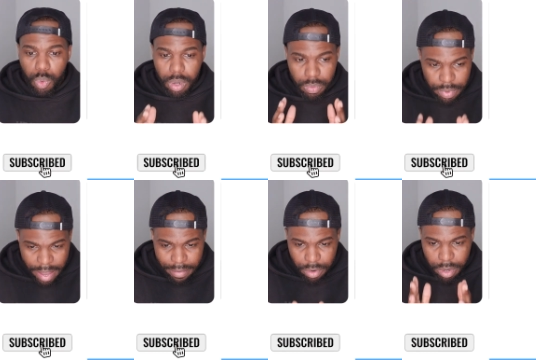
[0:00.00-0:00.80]
will
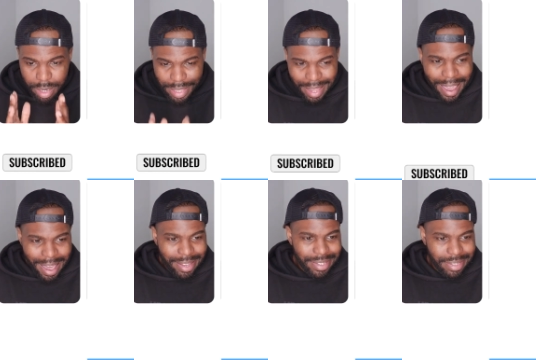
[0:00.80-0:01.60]
never
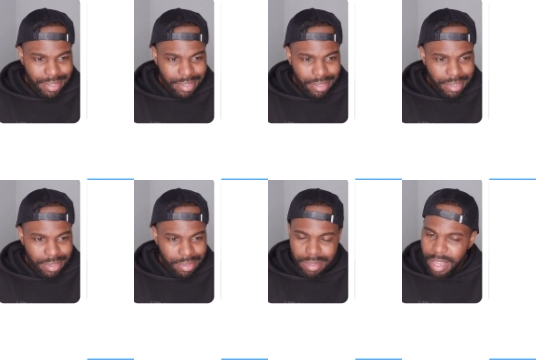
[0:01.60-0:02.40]
last.
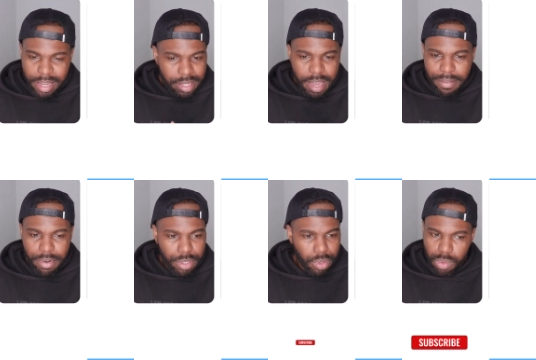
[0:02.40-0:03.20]
They
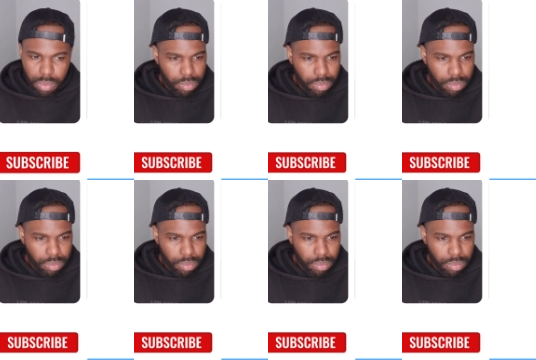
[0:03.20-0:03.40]
never do.